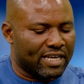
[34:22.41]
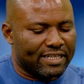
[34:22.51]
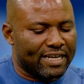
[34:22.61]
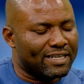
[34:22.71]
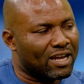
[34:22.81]

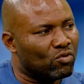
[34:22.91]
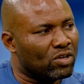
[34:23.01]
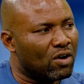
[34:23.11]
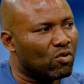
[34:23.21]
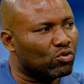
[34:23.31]
Then there will
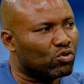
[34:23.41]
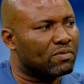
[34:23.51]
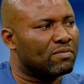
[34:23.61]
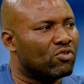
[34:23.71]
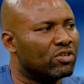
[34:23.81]
now also
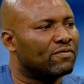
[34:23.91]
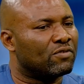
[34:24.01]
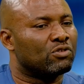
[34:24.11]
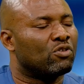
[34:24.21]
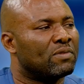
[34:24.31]
be money
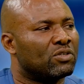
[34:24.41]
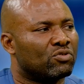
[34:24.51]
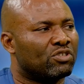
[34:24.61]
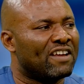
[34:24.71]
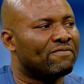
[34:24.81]
for the government
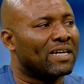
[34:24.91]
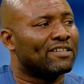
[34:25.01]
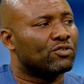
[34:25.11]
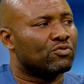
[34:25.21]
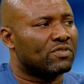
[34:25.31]
to drive
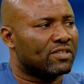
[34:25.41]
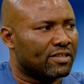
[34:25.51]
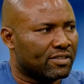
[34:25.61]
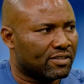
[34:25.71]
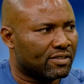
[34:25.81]
back into
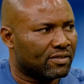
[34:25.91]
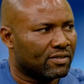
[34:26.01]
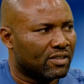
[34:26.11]
research,